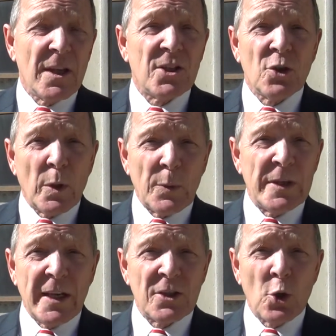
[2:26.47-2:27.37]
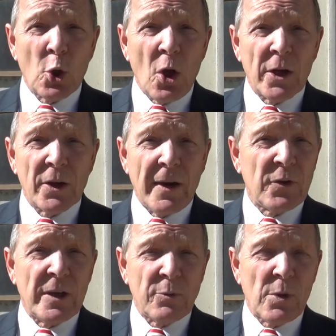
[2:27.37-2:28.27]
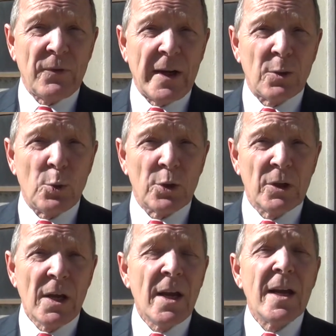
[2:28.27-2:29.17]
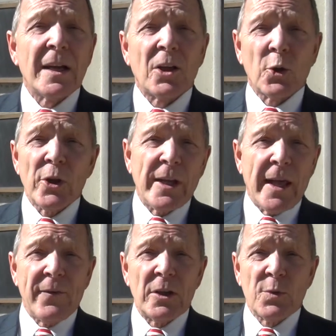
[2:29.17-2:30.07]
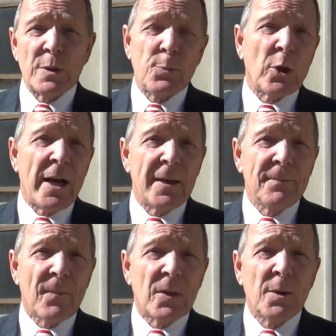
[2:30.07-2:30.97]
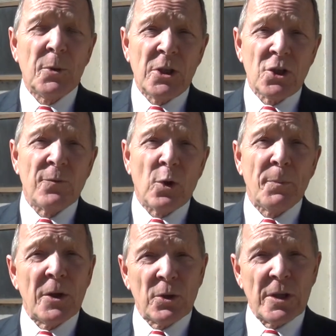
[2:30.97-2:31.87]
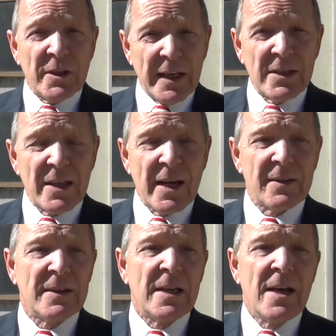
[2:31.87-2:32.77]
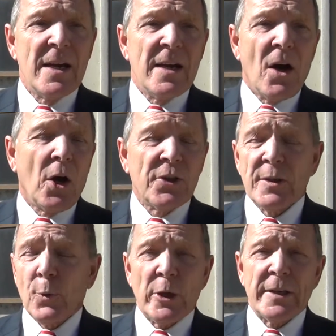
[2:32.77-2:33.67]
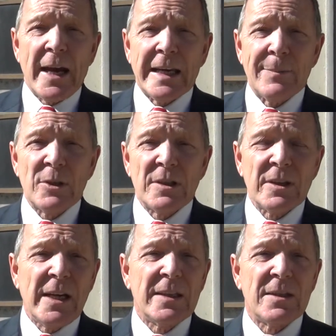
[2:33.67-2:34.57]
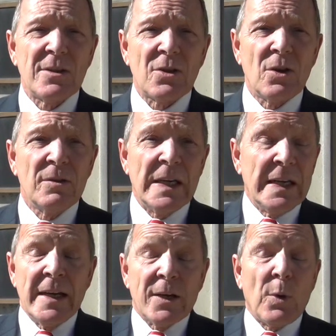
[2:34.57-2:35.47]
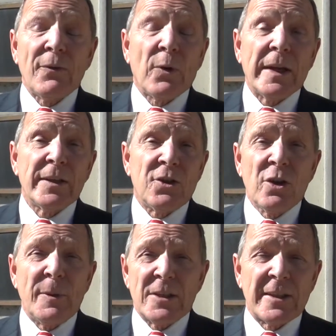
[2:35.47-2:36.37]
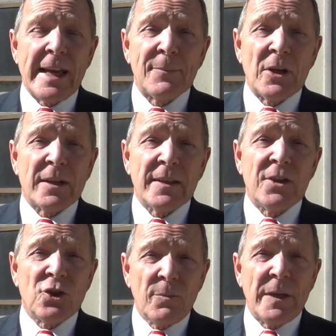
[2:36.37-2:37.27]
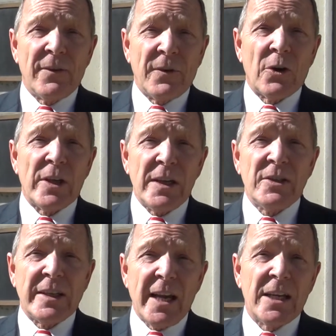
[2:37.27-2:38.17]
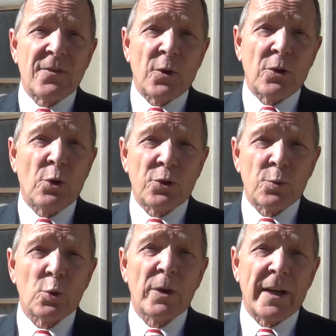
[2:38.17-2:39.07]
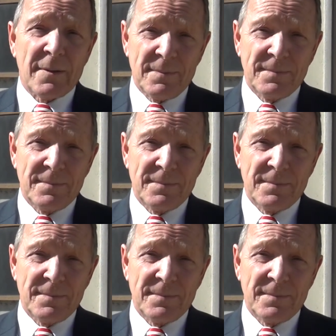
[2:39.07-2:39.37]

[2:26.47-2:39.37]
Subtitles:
It's 21 days no longer after the entry of the final order. Clearly, the evidence was put on. The petition for appeal contains that, all the supporting documents and cases. So, quite frankly, it should be a slam dunk. It should be a very easy case for the court to rule on.